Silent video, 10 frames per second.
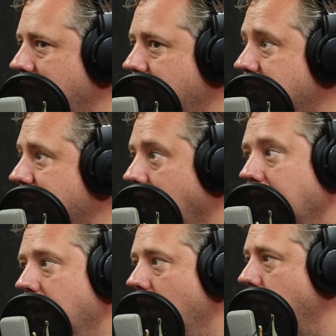even
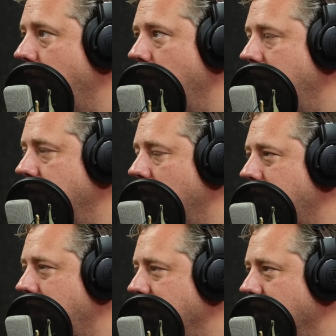slightly open window
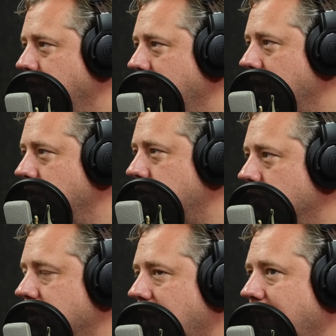might be completely
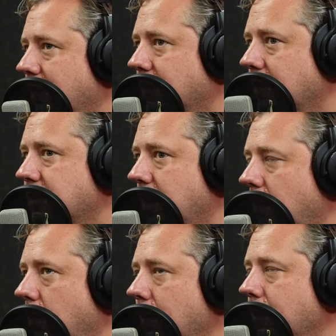shut. And I think that's
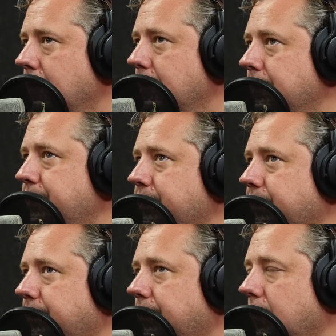how,
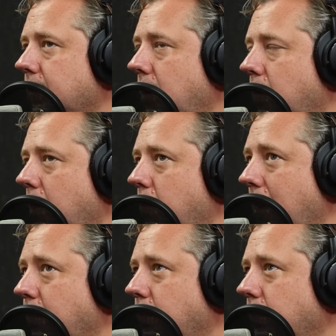
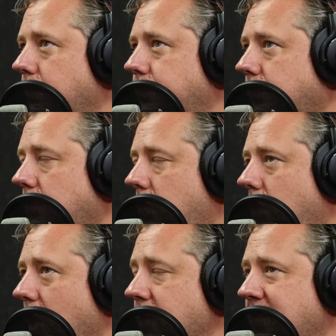when
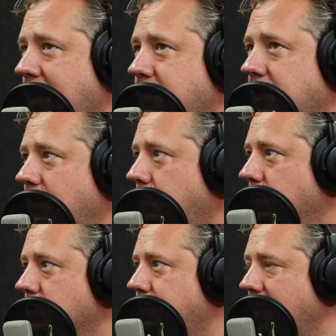assessing
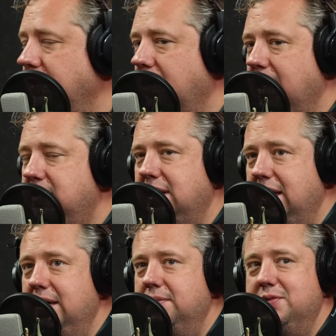Liverpool spending, it
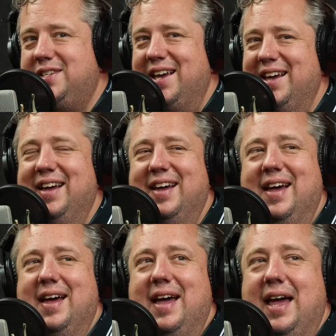seems
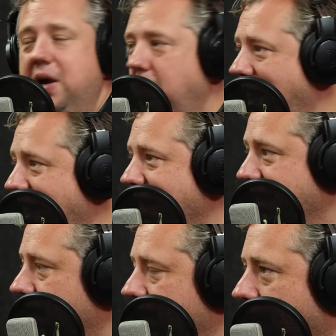in a
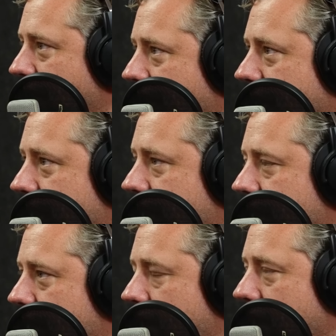way like
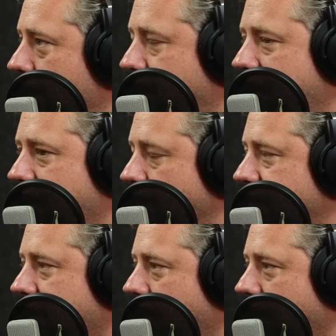completely out of